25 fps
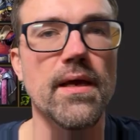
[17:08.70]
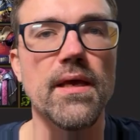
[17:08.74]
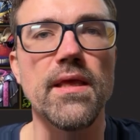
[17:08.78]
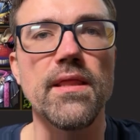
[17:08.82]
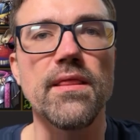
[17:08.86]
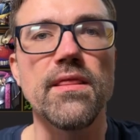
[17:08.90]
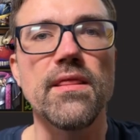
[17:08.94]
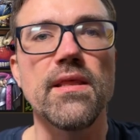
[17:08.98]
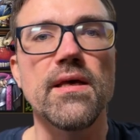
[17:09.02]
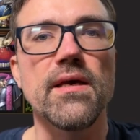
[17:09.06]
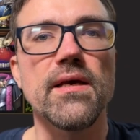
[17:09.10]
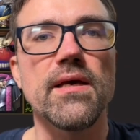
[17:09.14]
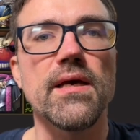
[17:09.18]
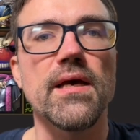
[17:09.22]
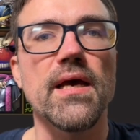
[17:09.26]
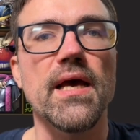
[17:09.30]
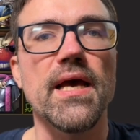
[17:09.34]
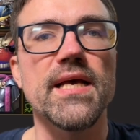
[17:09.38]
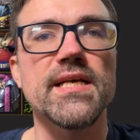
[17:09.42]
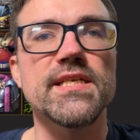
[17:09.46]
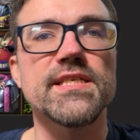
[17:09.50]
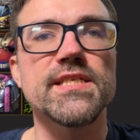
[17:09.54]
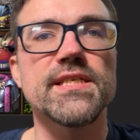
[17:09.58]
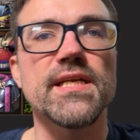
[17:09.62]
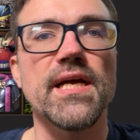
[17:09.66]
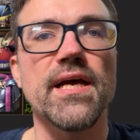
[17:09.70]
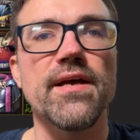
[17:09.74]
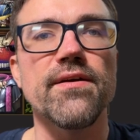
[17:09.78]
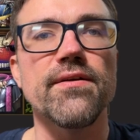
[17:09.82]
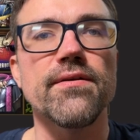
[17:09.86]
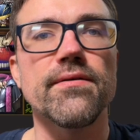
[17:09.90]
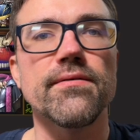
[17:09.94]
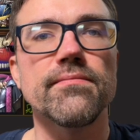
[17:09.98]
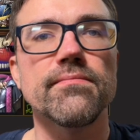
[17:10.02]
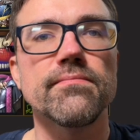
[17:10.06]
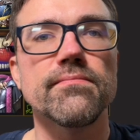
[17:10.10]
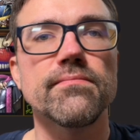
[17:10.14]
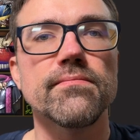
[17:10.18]
in the S
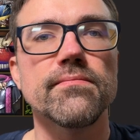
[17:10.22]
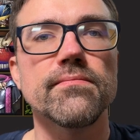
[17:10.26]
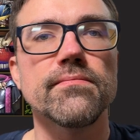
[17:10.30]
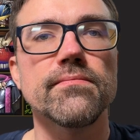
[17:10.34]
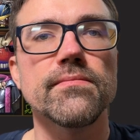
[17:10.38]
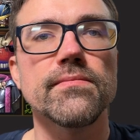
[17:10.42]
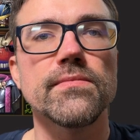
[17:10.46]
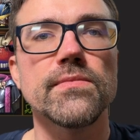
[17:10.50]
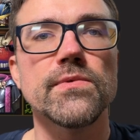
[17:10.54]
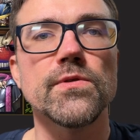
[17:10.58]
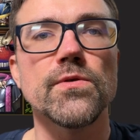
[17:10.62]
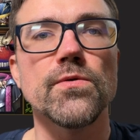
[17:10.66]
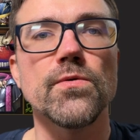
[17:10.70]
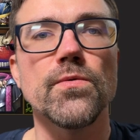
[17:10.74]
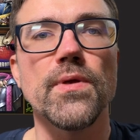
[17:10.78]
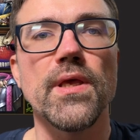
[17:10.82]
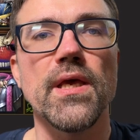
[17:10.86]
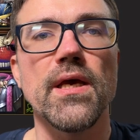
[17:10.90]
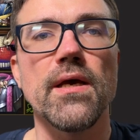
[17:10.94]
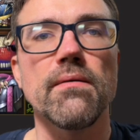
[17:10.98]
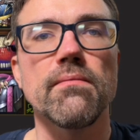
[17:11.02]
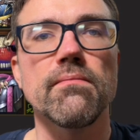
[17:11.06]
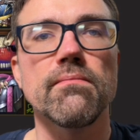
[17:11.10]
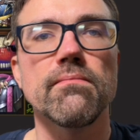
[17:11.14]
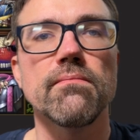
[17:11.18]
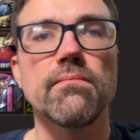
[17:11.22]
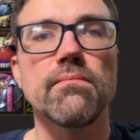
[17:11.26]
tier. So yeah,